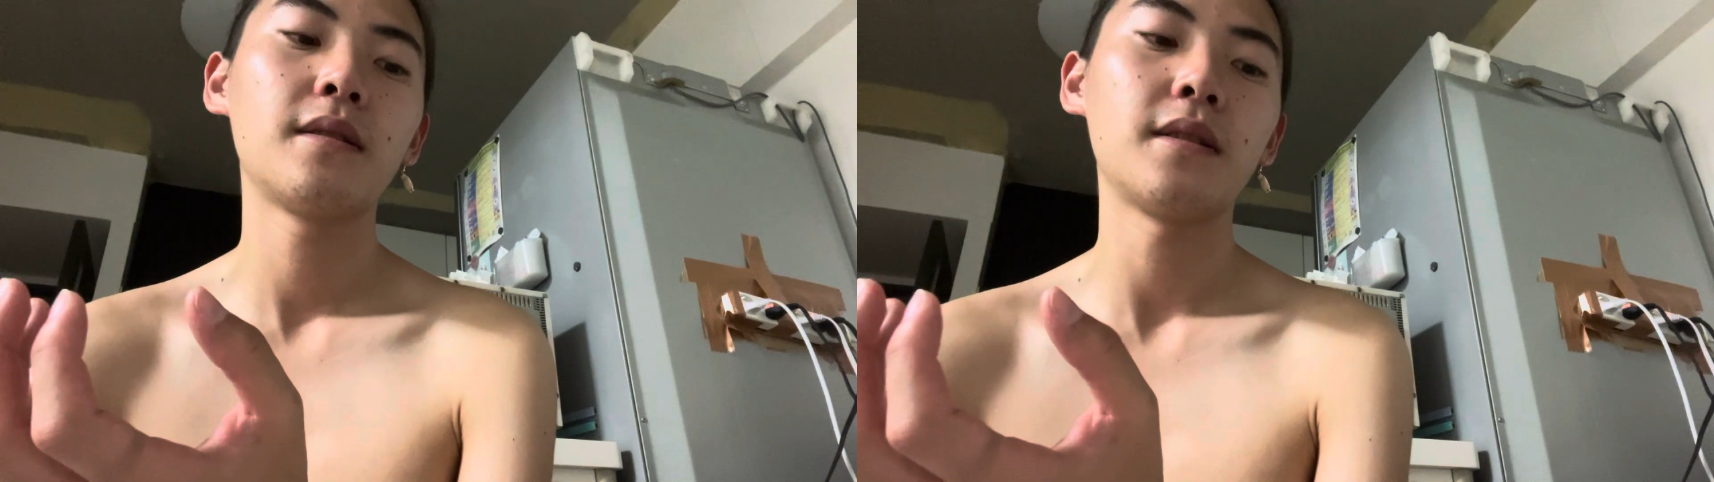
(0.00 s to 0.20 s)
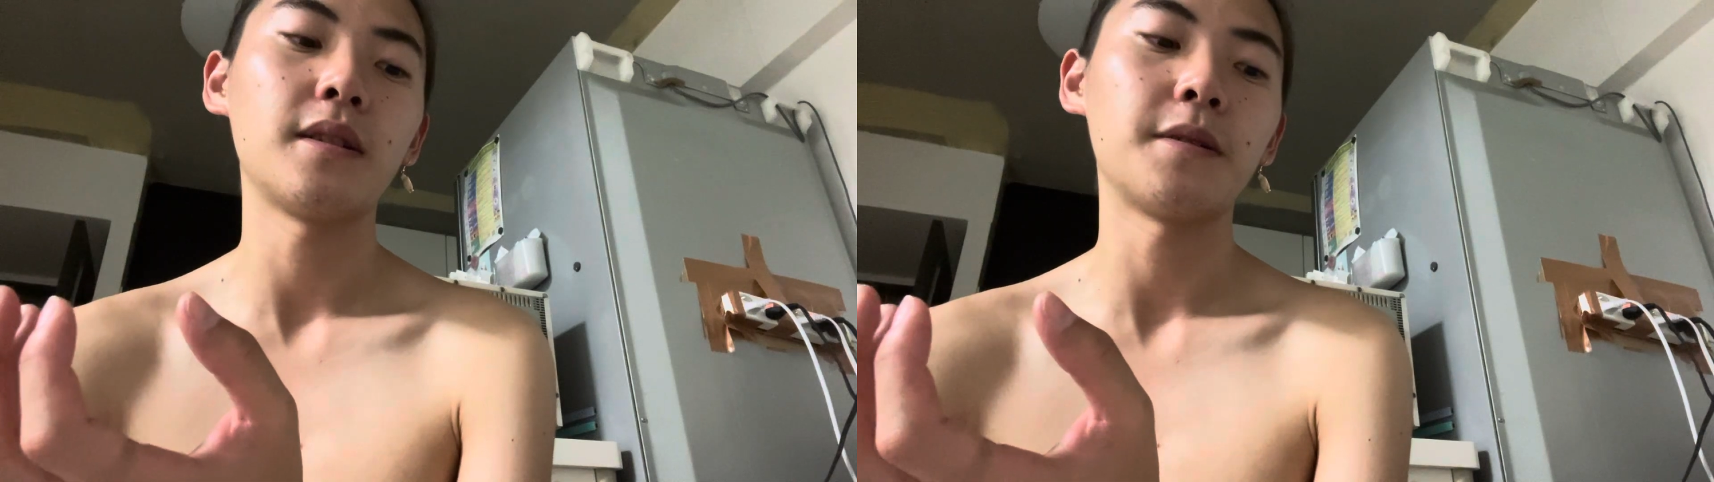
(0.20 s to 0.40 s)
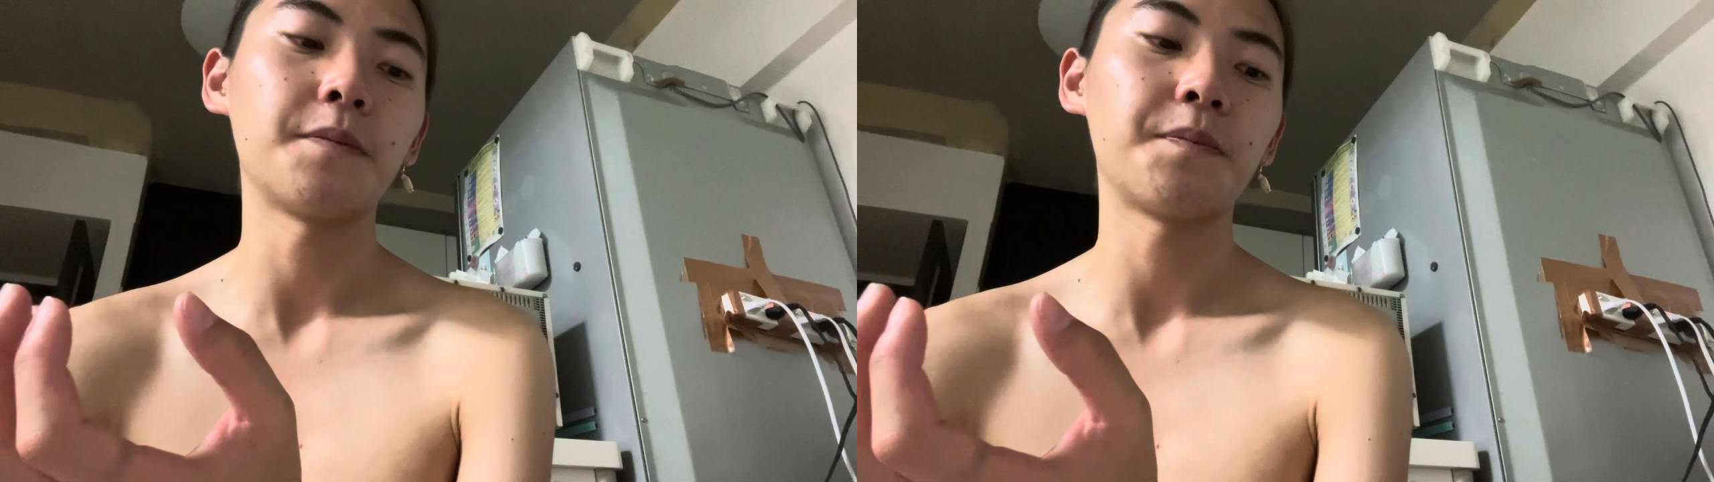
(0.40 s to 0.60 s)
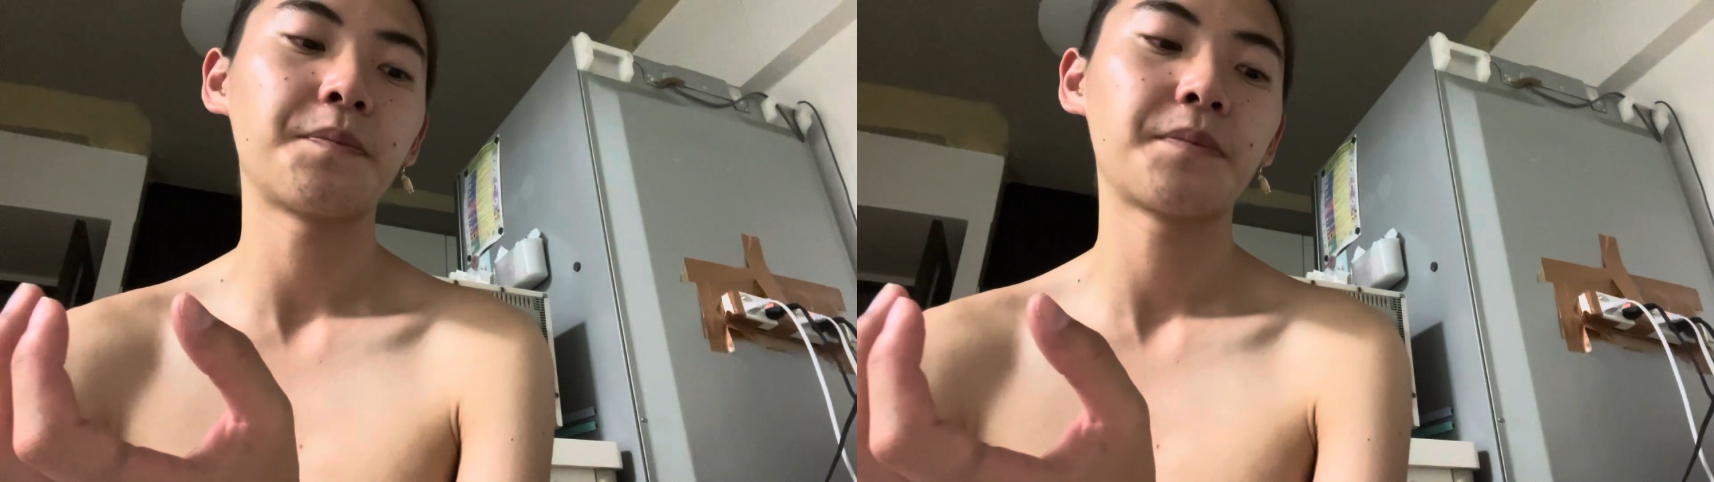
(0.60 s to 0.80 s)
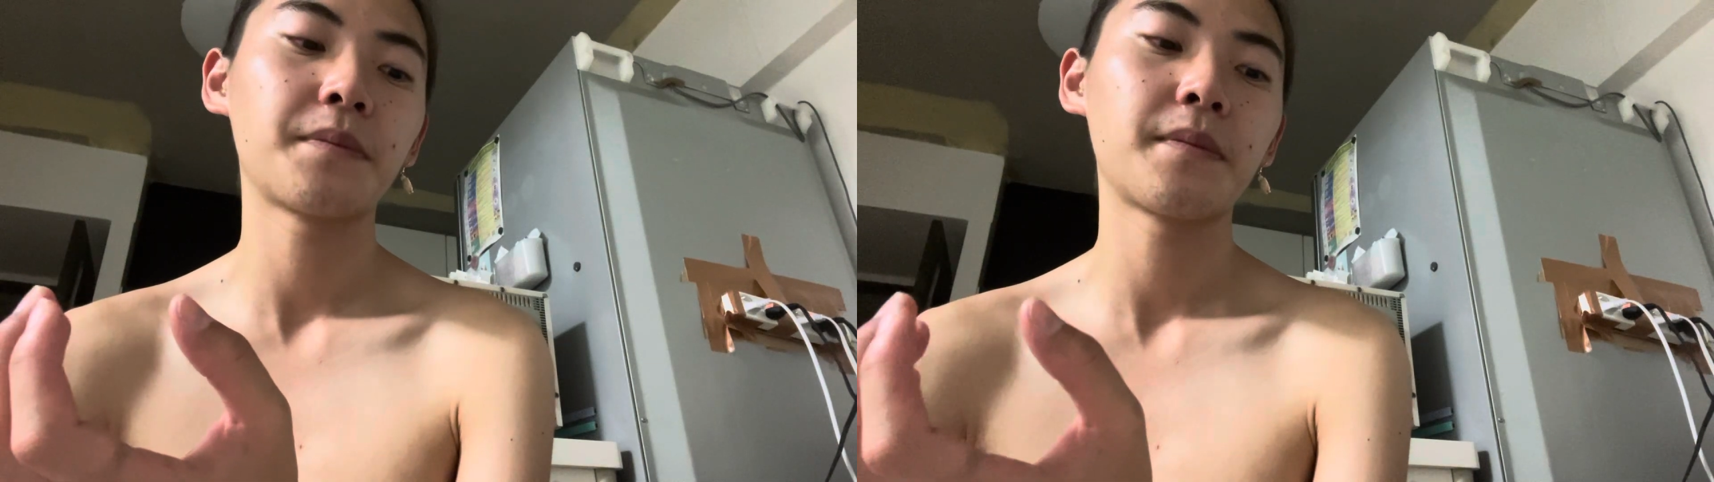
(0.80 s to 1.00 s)
Yeah.
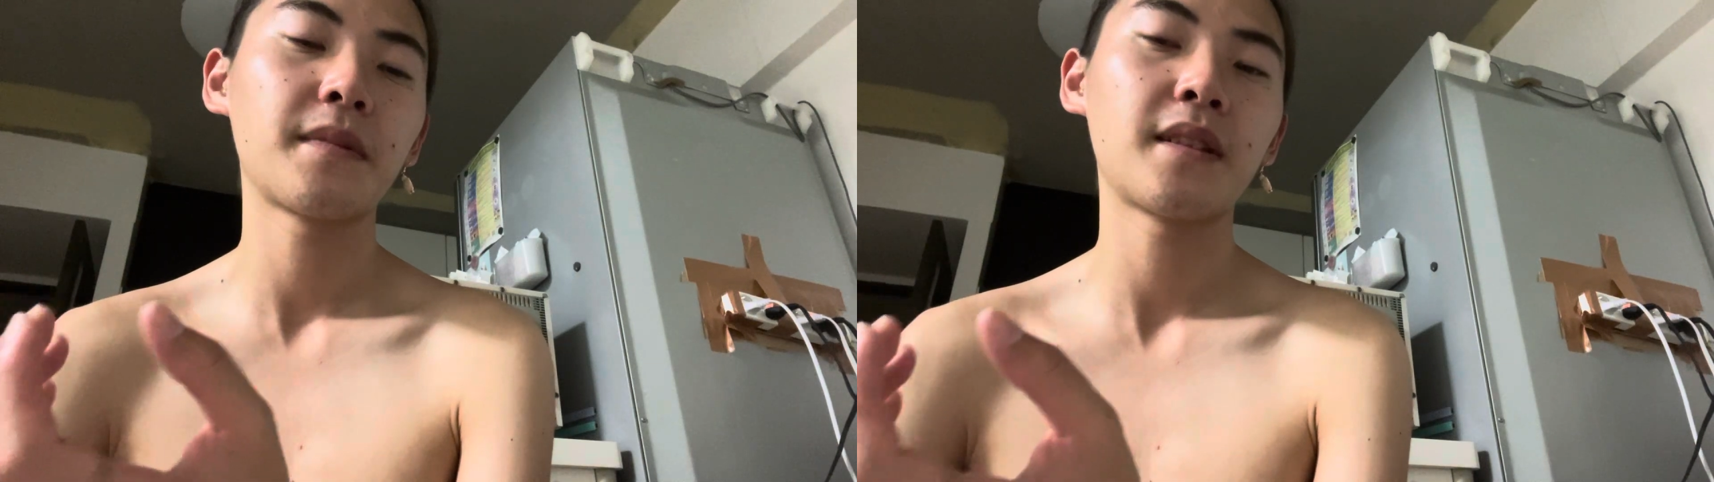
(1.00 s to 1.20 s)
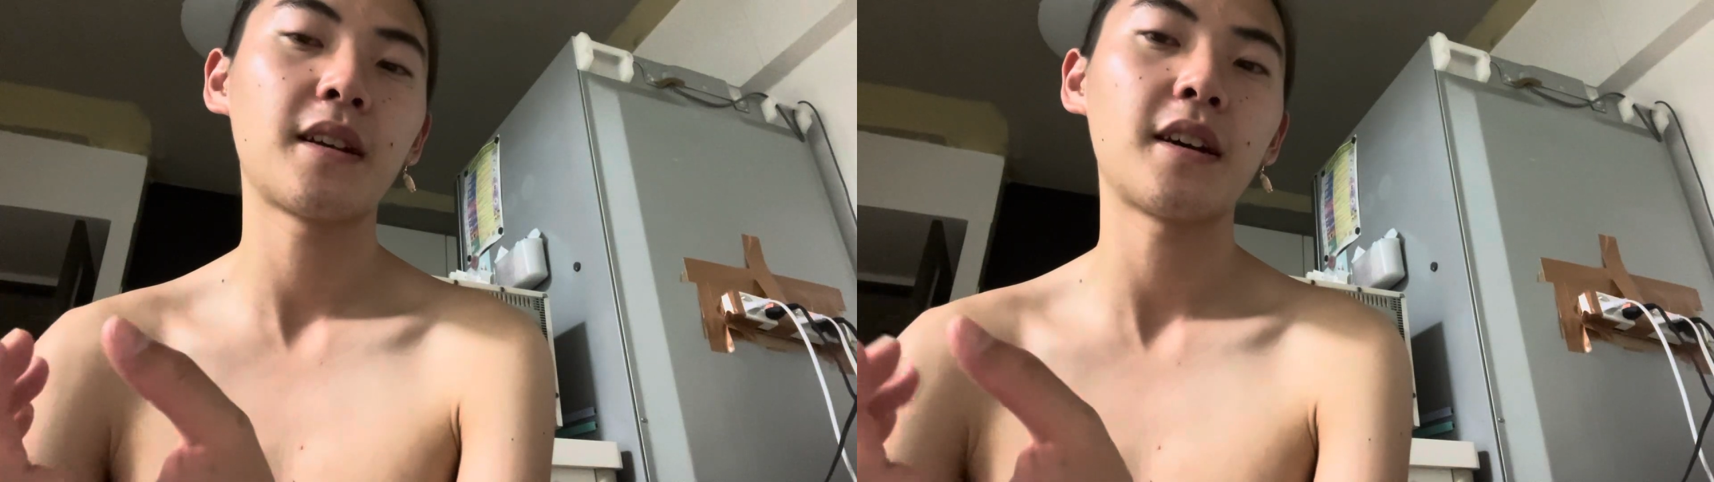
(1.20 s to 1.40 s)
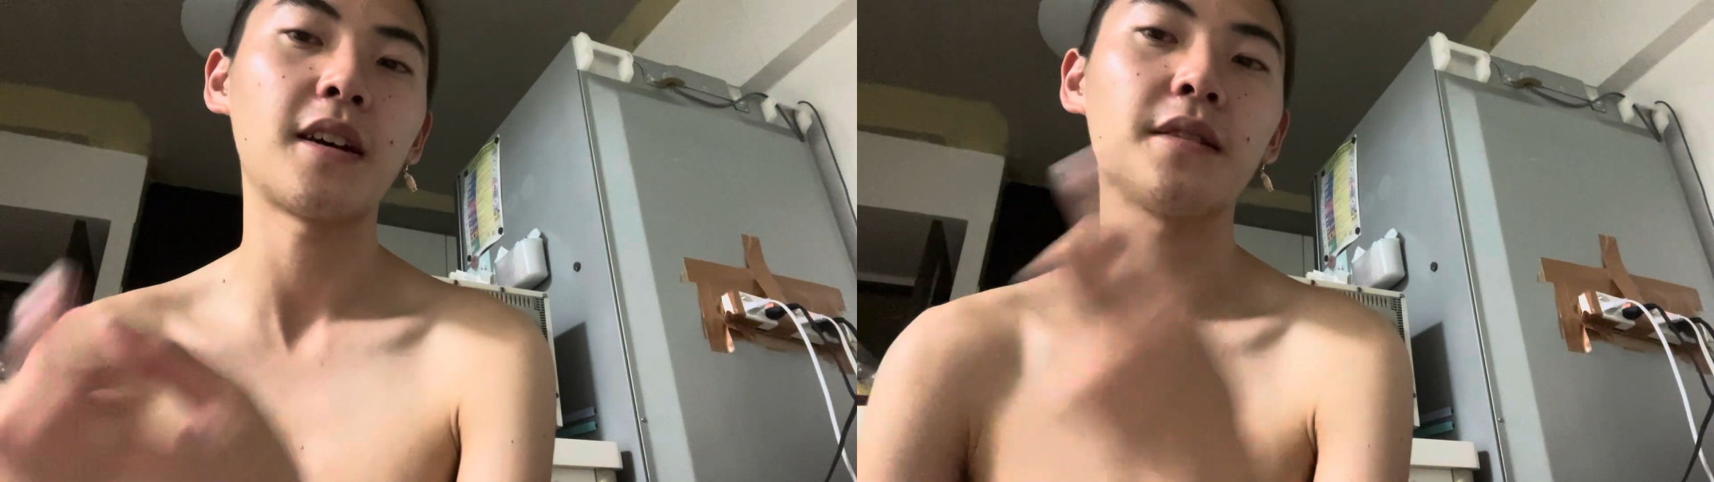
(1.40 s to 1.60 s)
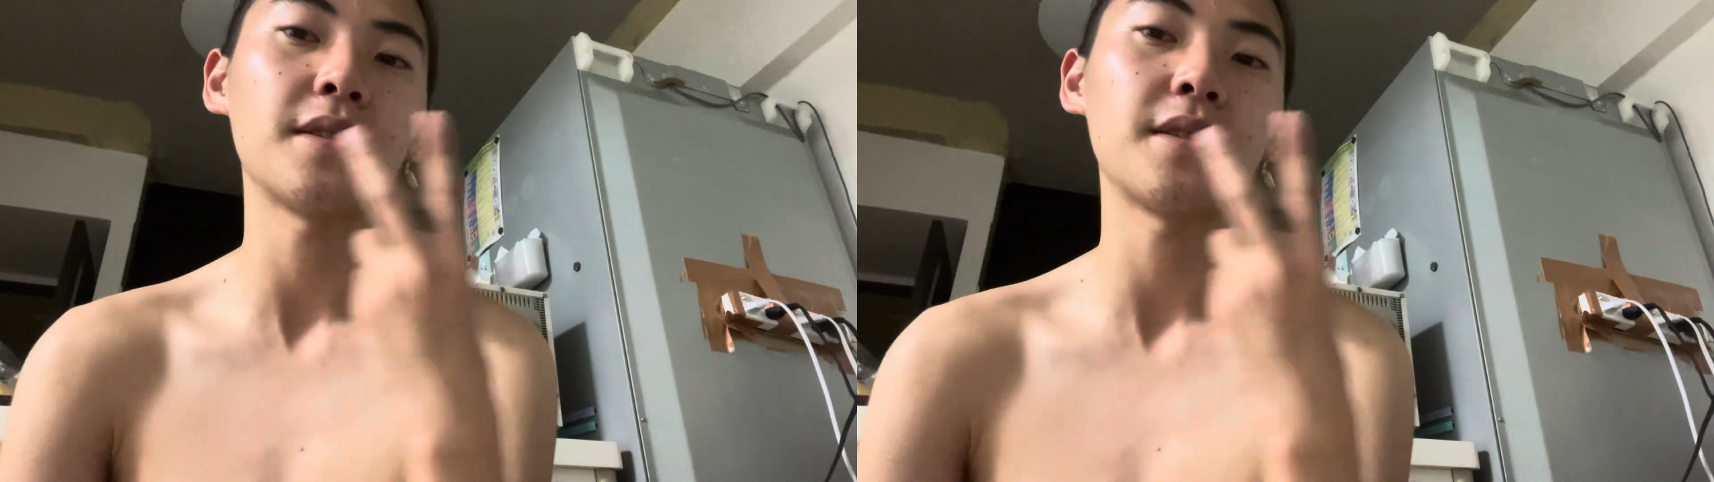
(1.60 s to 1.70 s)
And